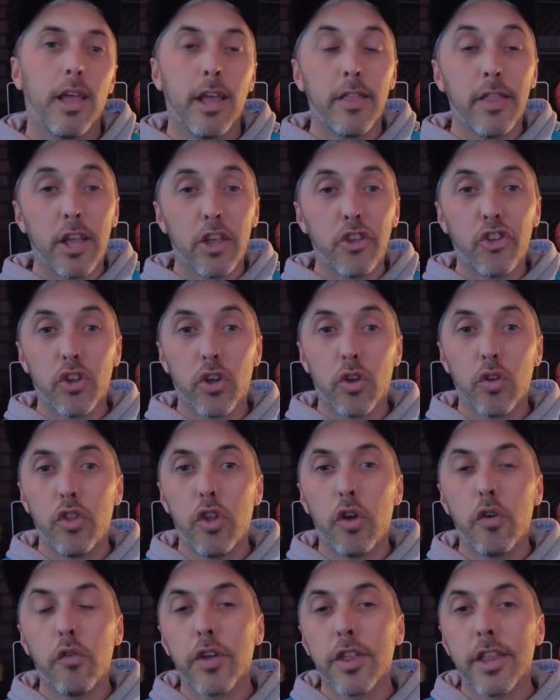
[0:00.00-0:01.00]
That show. Don't
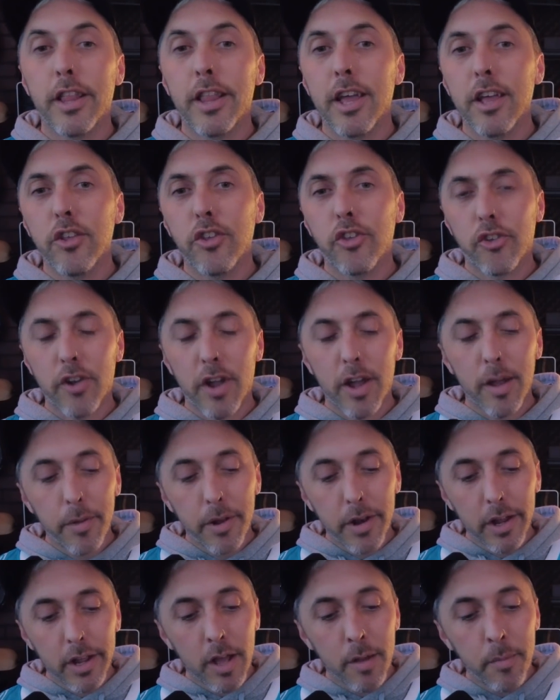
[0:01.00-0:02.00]
forget to like and subscribe. Hit a
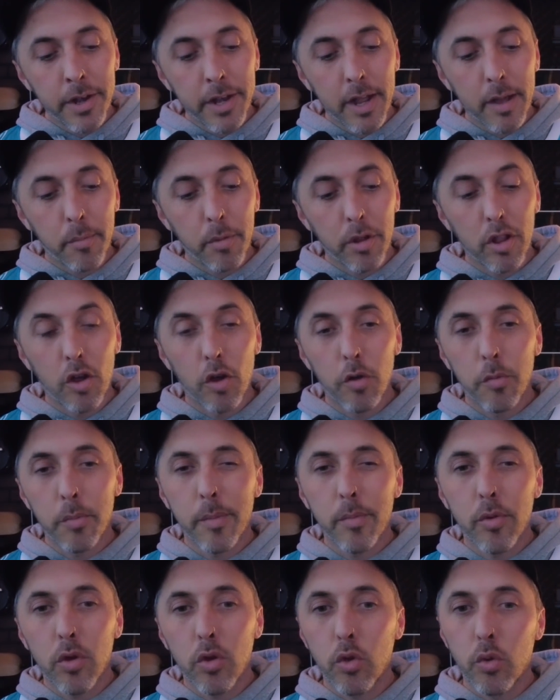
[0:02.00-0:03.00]
comment down below. Maybe
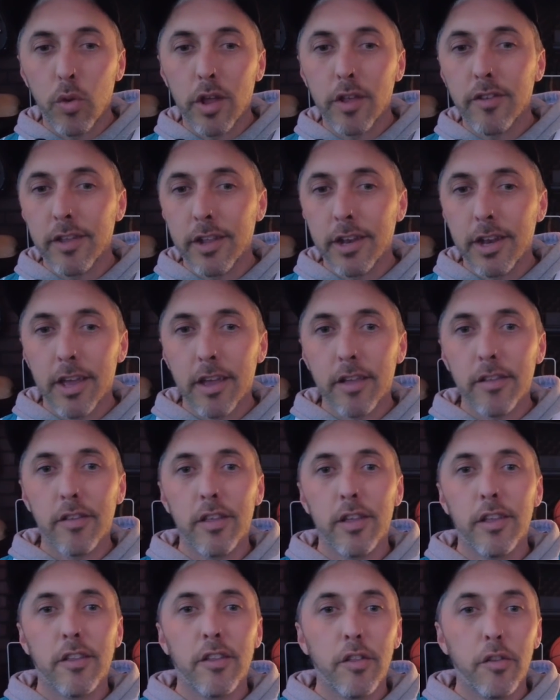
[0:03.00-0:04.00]
who you want to see next.
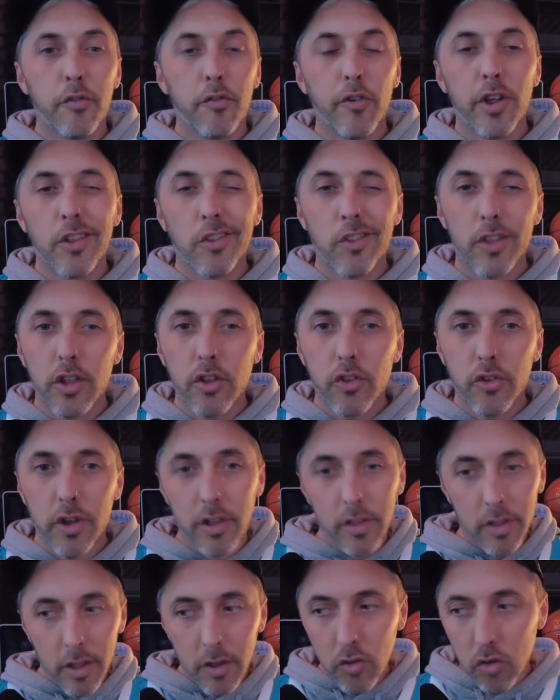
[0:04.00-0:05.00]
It's in the fridge. Like, throughout out
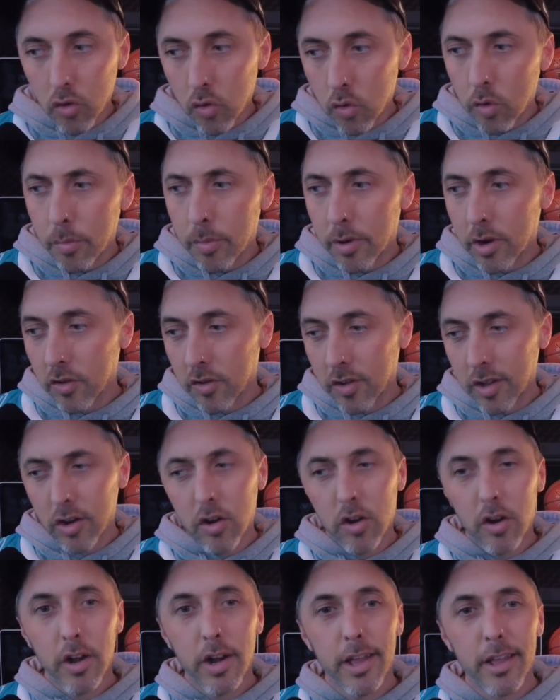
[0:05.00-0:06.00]
the Azer Corn Butter's getting
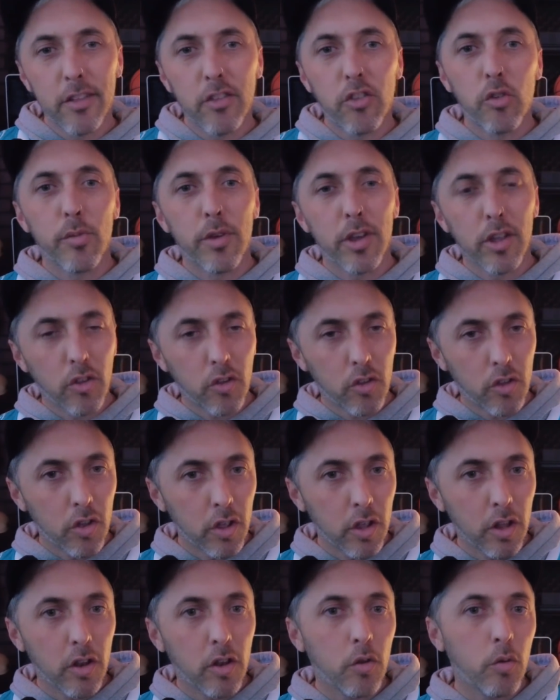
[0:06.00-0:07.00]
hard and Soup Kids
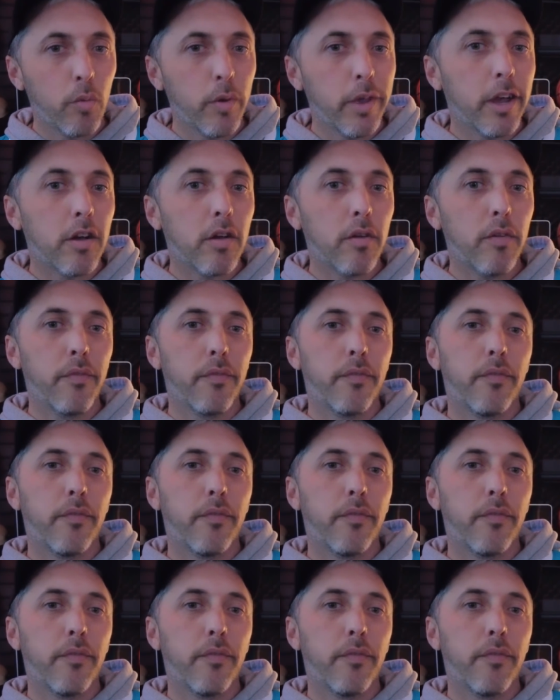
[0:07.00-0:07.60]
cooking. We out.